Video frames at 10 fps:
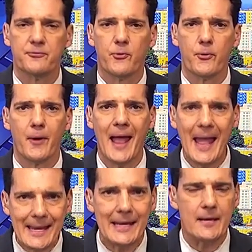for
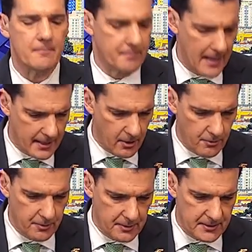any pet
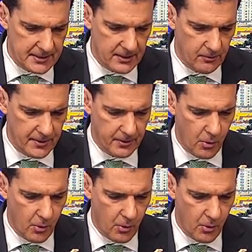owner to deal with.